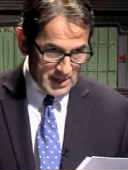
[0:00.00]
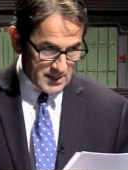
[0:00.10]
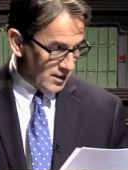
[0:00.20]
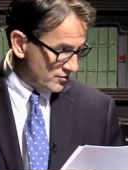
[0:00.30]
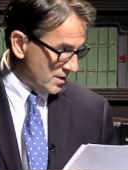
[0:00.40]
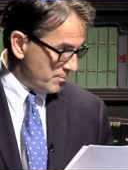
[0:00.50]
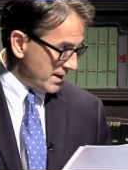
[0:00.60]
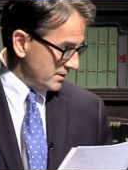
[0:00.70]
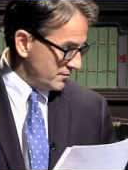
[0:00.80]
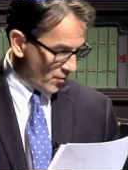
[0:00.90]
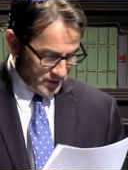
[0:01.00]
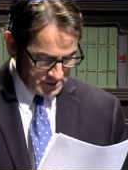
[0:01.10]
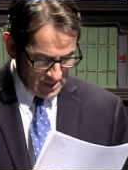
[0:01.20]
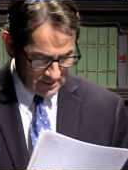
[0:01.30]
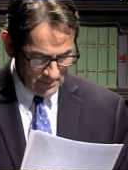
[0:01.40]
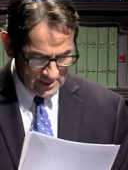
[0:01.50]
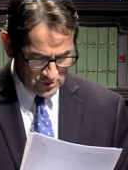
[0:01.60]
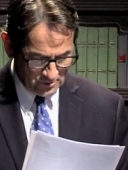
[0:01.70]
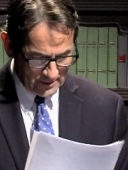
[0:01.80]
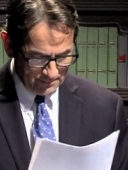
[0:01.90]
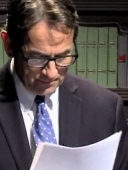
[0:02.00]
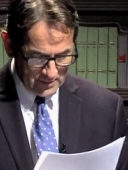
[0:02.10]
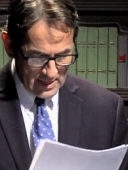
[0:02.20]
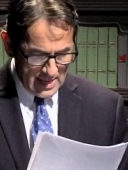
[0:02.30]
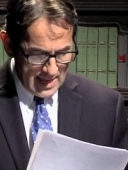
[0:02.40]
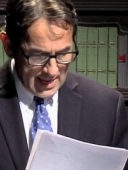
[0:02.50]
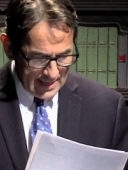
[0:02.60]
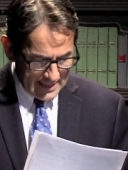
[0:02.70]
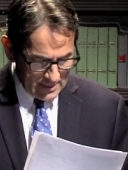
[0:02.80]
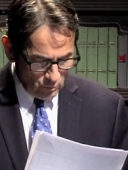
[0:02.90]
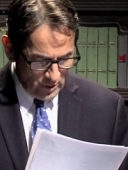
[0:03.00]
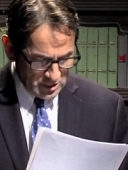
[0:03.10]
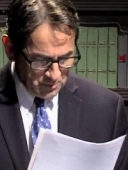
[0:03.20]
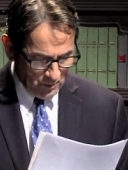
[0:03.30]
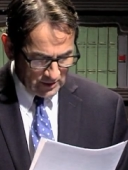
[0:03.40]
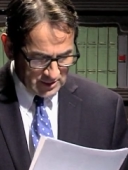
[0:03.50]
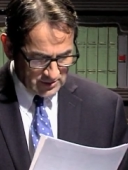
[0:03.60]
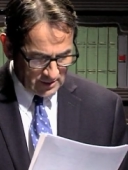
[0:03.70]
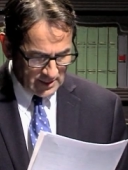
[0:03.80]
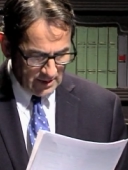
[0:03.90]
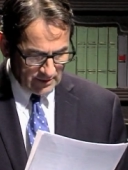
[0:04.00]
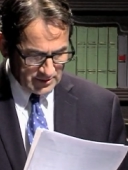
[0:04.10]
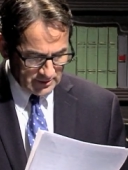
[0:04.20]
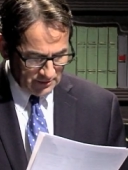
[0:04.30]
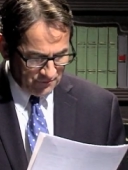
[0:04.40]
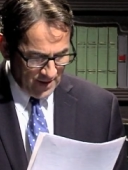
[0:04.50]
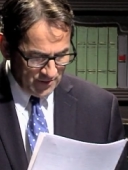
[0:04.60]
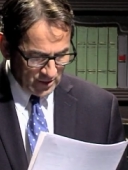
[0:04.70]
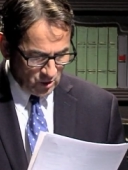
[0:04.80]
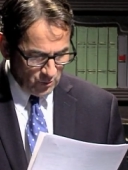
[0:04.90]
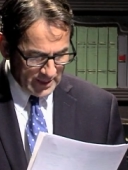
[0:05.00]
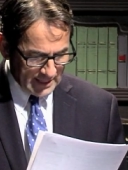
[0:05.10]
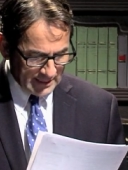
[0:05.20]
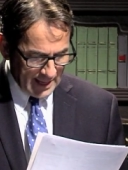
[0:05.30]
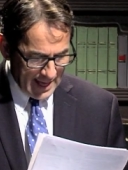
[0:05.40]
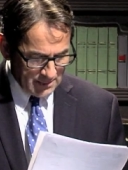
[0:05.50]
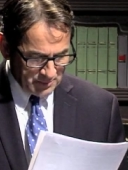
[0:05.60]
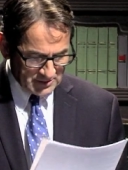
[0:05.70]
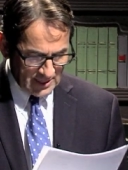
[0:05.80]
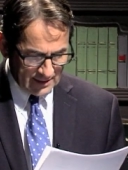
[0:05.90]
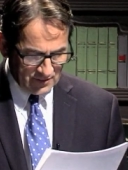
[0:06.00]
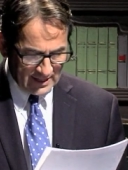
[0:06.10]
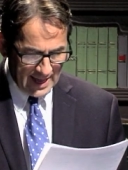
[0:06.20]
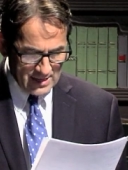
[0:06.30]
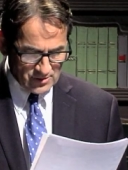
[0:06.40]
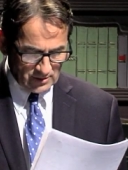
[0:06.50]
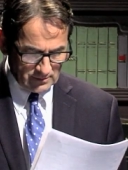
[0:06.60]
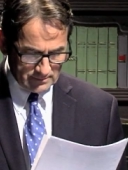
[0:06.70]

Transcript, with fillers: goes to Binks Forest Elementary. In which book does a character defend the queen and protect the castle?